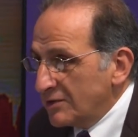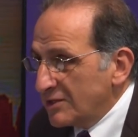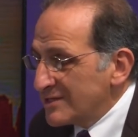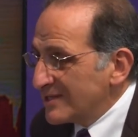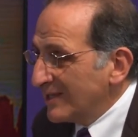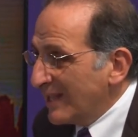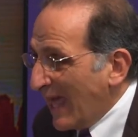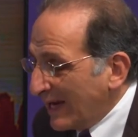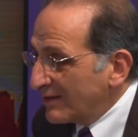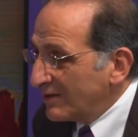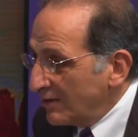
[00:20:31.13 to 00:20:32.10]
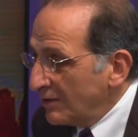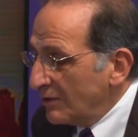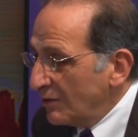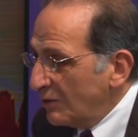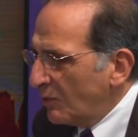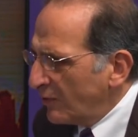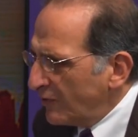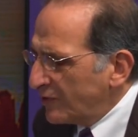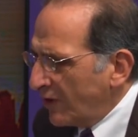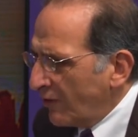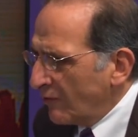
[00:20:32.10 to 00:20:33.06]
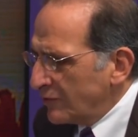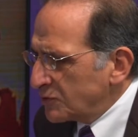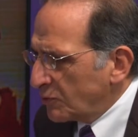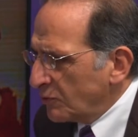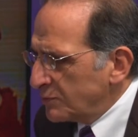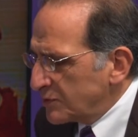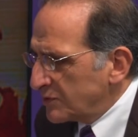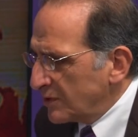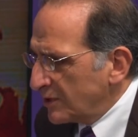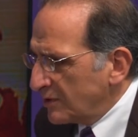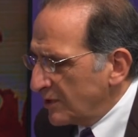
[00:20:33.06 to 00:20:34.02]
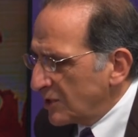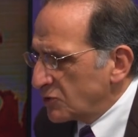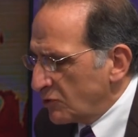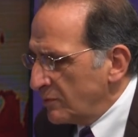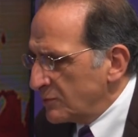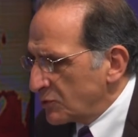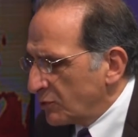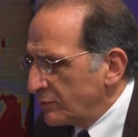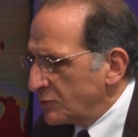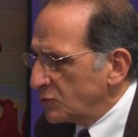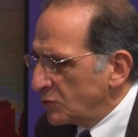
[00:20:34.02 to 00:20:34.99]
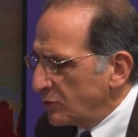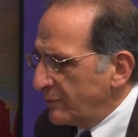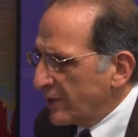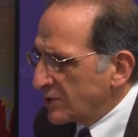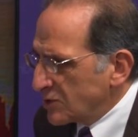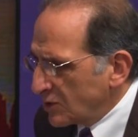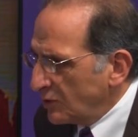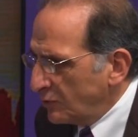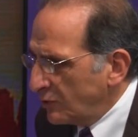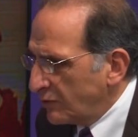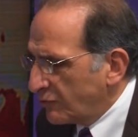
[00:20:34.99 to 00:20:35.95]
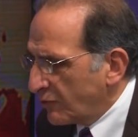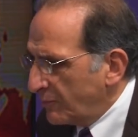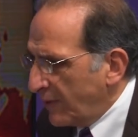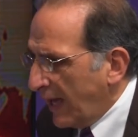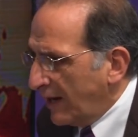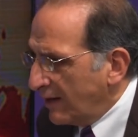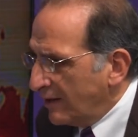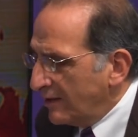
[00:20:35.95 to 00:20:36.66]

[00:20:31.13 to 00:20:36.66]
to select who are the terrorist groups, the, the extremist groups who should be excluded from that?